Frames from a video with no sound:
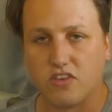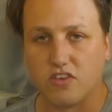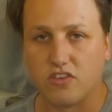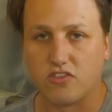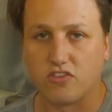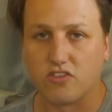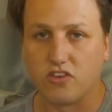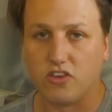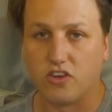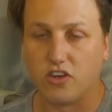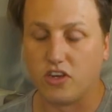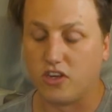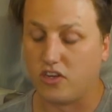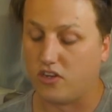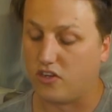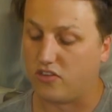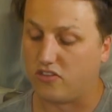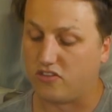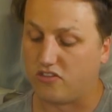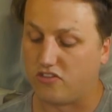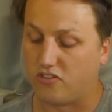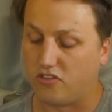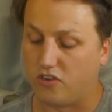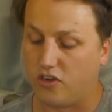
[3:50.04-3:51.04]
not as good and not
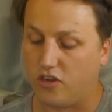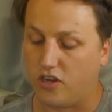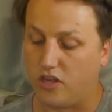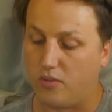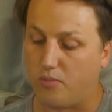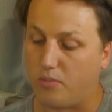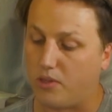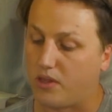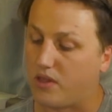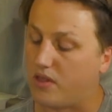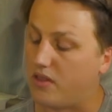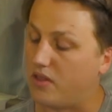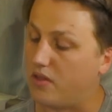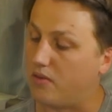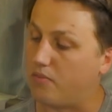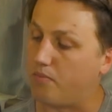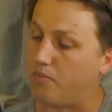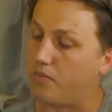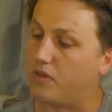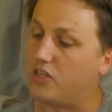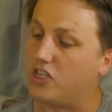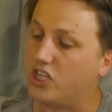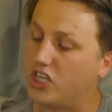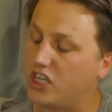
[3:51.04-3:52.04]
as sturdy, but
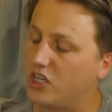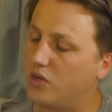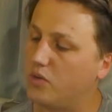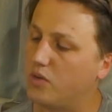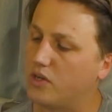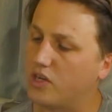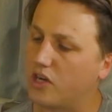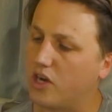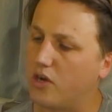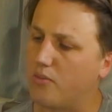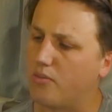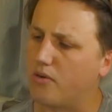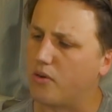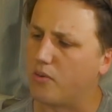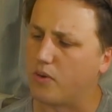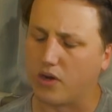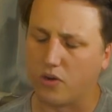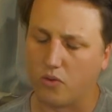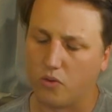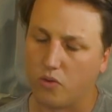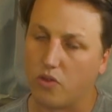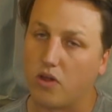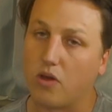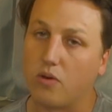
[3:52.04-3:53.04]
the genuine GoPro
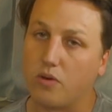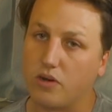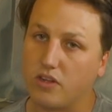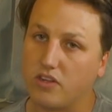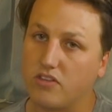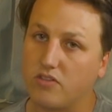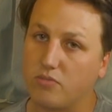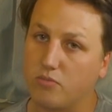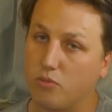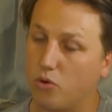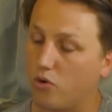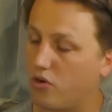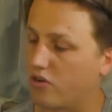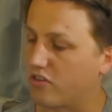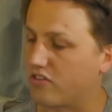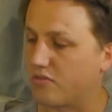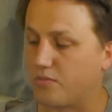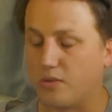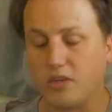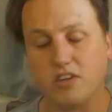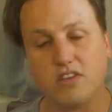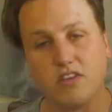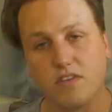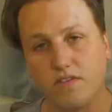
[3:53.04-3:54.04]
one, although it is more
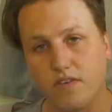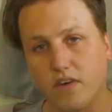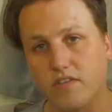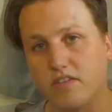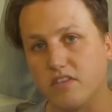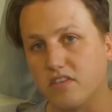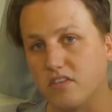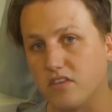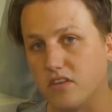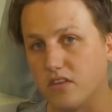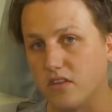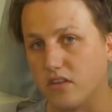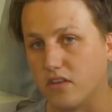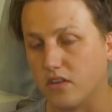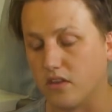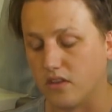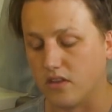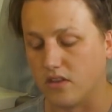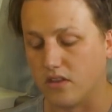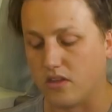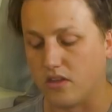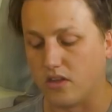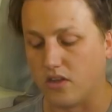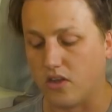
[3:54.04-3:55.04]
expensive obviously than
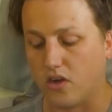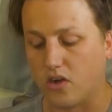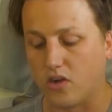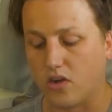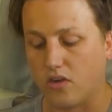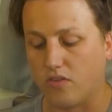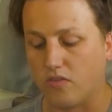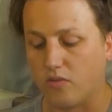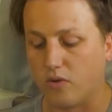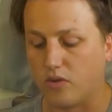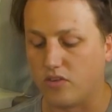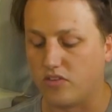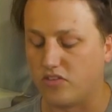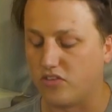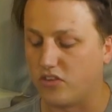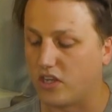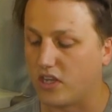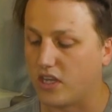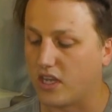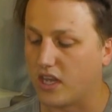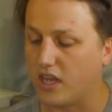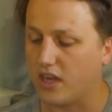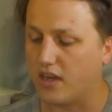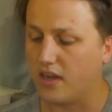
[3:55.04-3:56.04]
the knockoff ones you
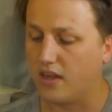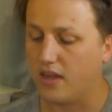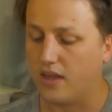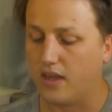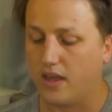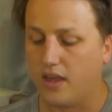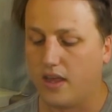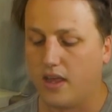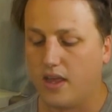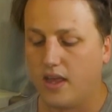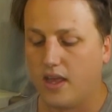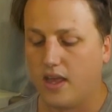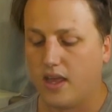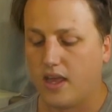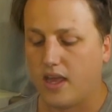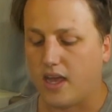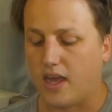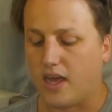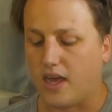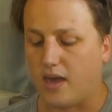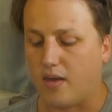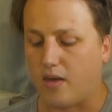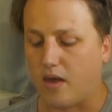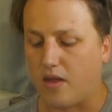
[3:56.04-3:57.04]
can get,
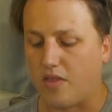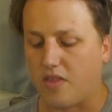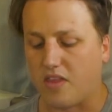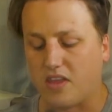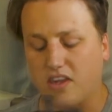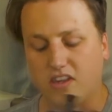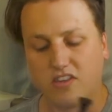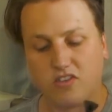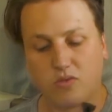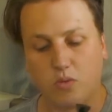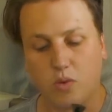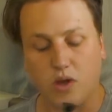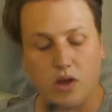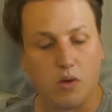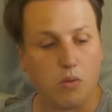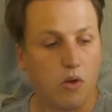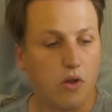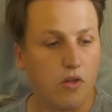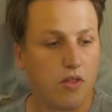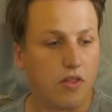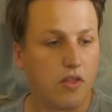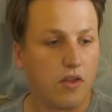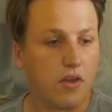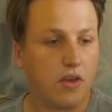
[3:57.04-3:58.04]
I think it's well
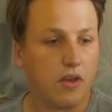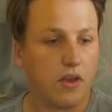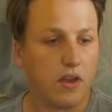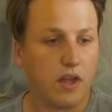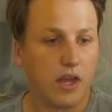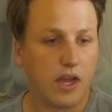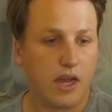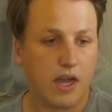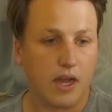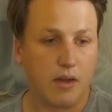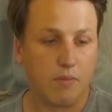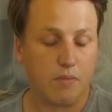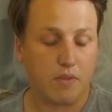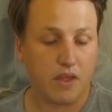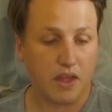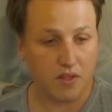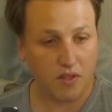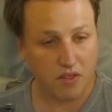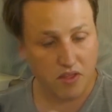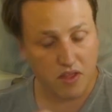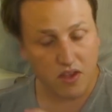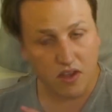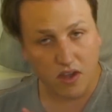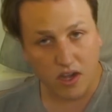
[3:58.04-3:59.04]
worth it. The
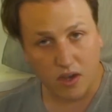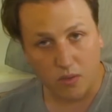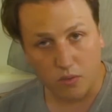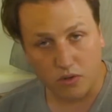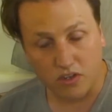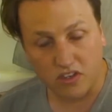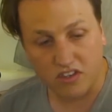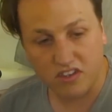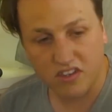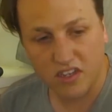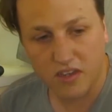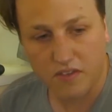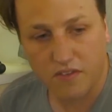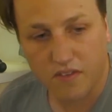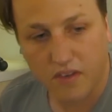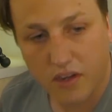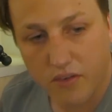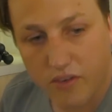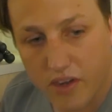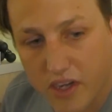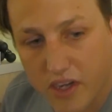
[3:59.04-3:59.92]
other thing I would definitely